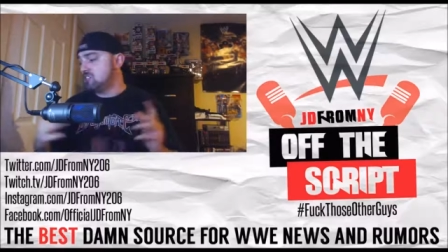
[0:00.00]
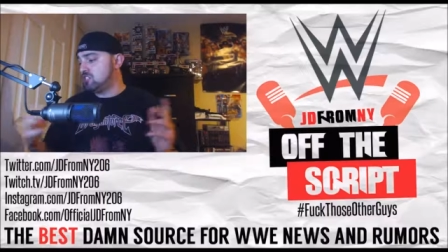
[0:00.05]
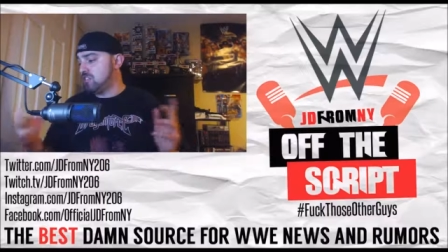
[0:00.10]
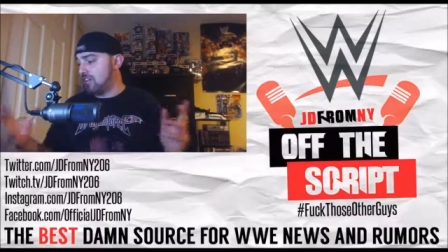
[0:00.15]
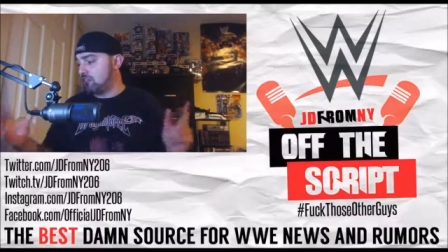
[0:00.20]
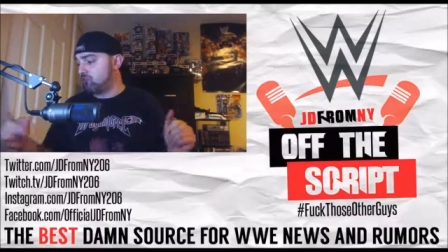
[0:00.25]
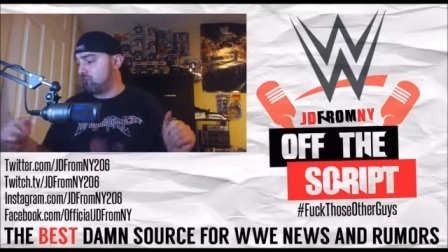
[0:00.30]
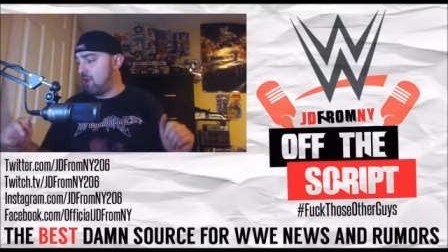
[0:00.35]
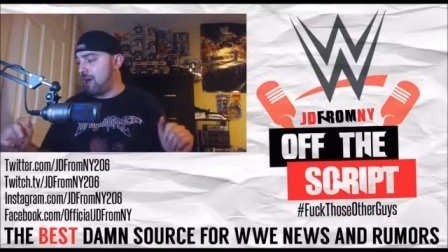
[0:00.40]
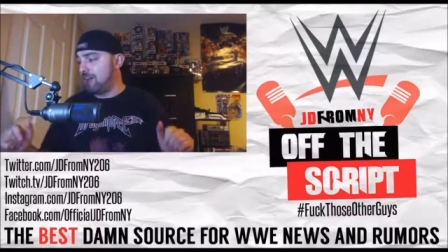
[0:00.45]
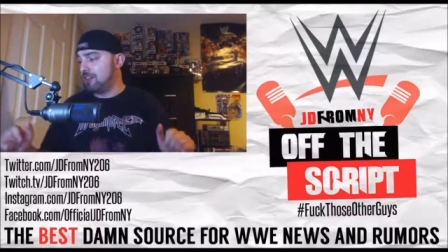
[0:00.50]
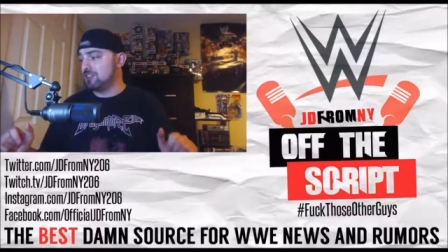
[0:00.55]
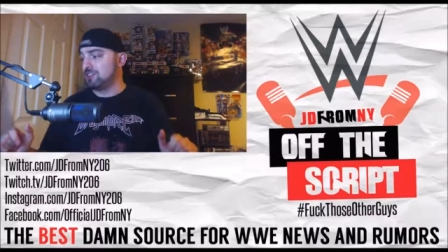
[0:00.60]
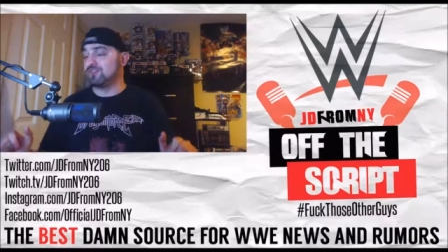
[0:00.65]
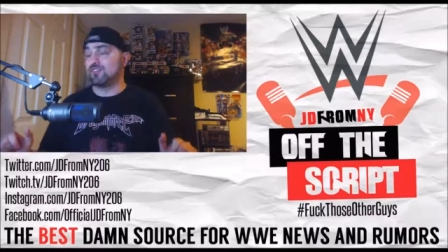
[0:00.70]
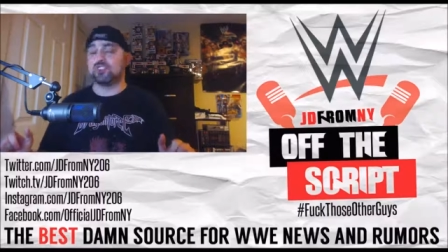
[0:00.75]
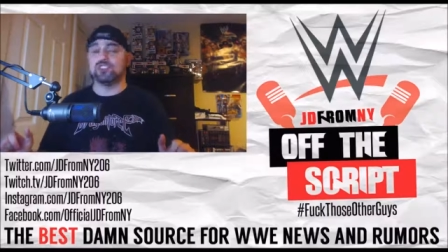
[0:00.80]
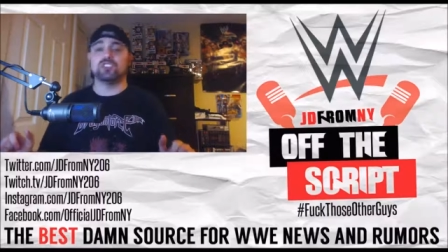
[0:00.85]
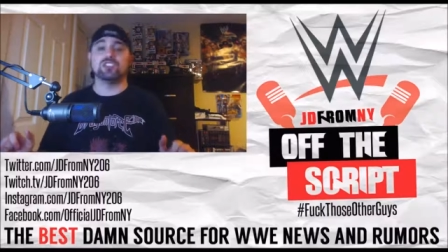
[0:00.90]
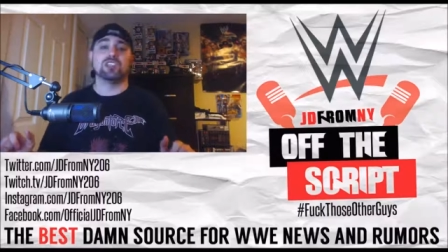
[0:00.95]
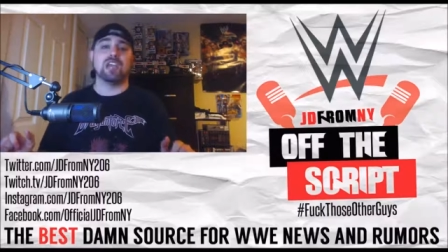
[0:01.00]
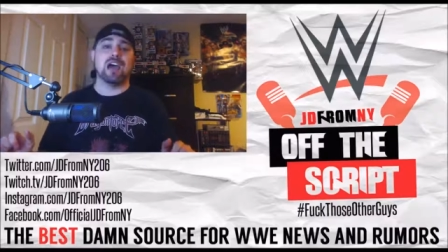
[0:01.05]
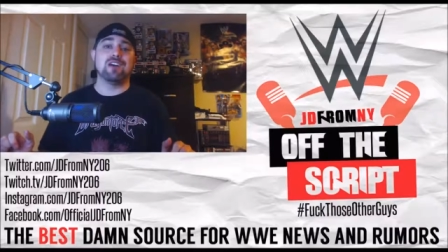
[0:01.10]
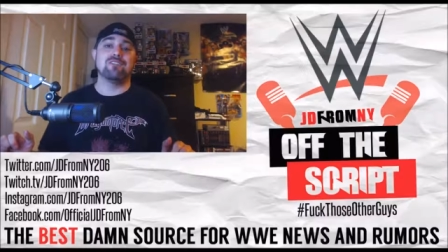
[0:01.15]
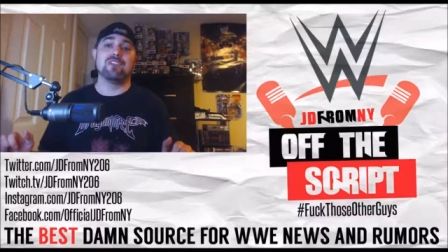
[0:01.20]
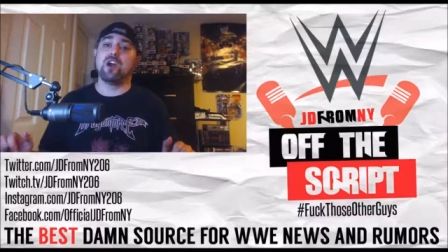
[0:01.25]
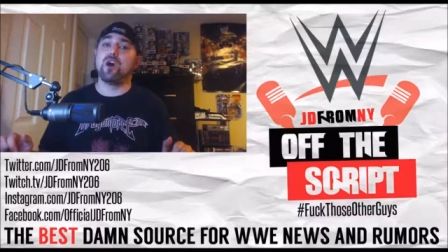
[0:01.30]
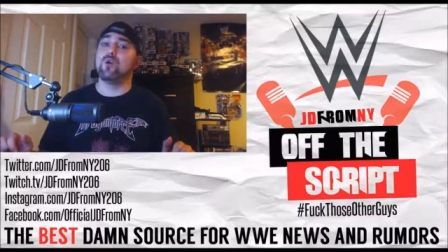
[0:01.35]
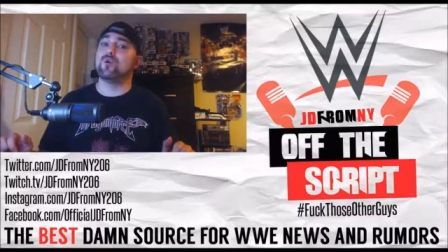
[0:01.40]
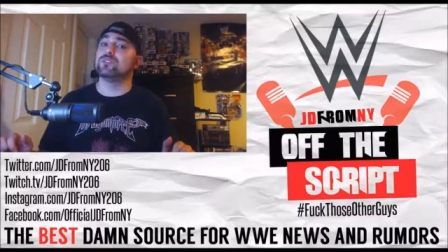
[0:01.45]
Seth Rollins versus
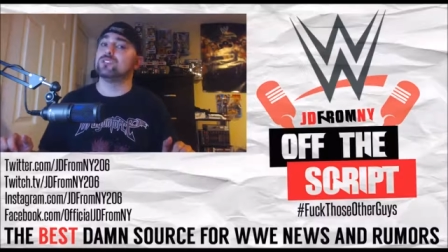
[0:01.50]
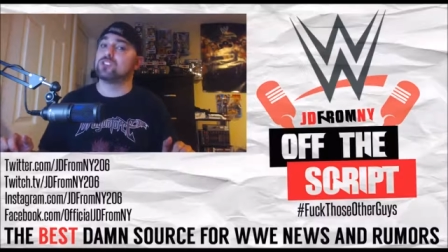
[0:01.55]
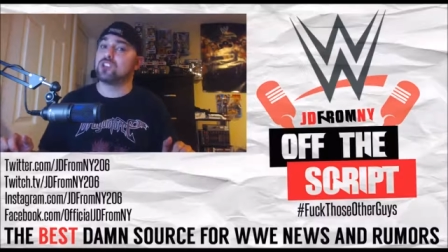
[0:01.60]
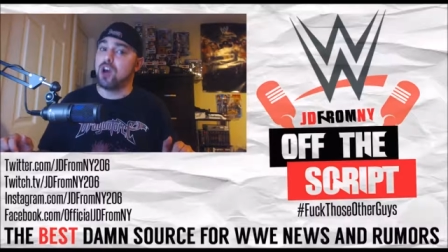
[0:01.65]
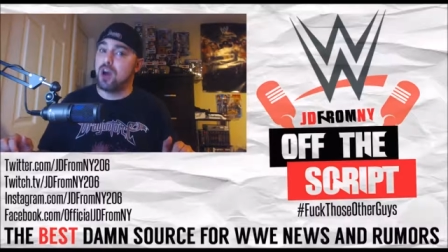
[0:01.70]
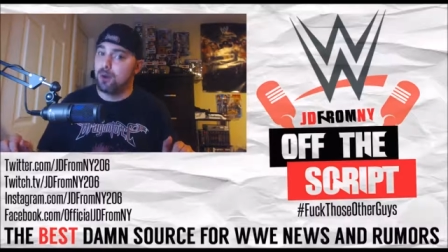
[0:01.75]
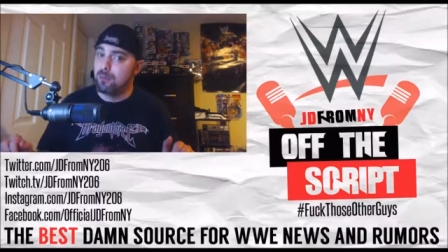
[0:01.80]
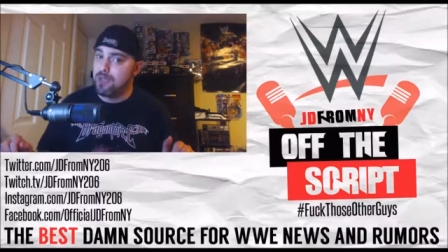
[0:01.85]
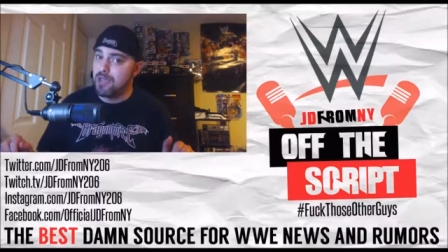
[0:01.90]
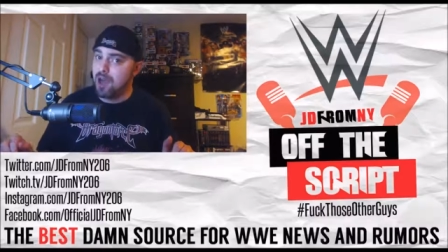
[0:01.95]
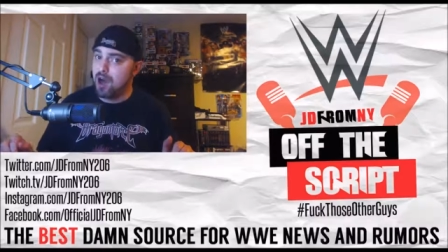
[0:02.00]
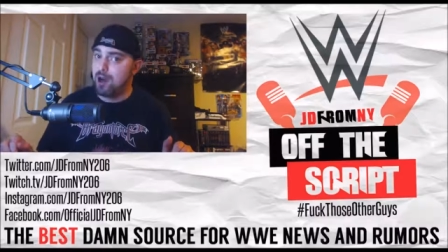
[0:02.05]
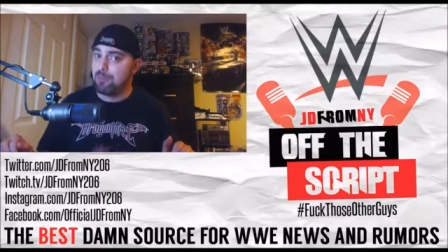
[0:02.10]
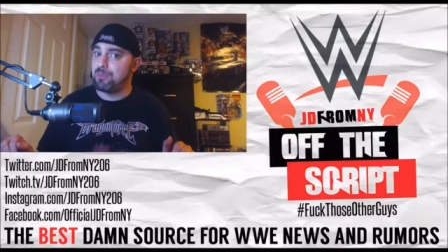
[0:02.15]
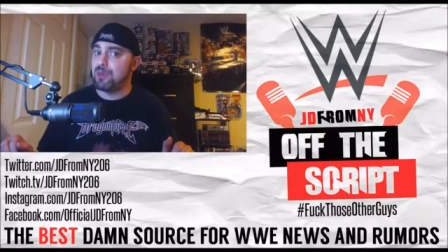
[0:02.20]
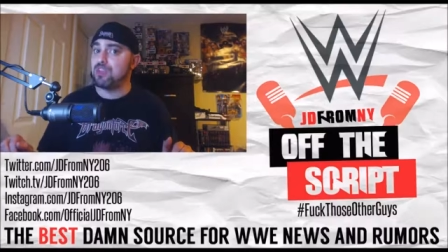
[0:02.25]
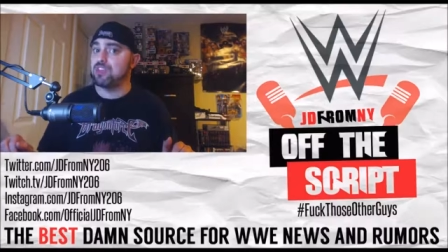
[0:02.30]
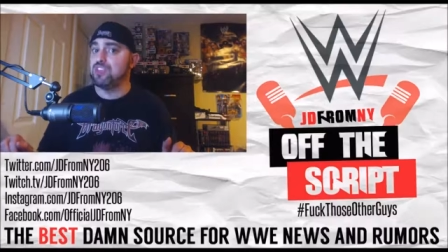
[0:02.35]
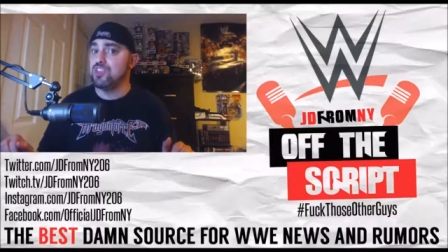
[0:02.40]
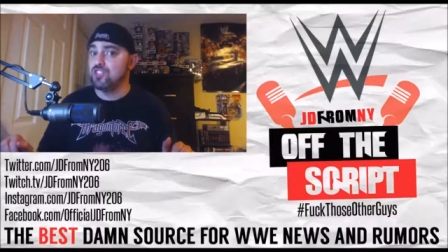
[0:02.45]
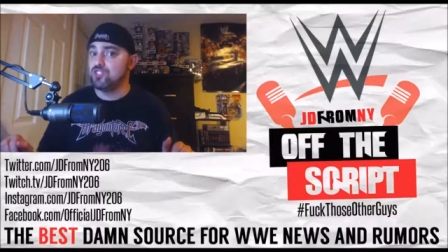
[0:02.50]
Kevin Owens coming up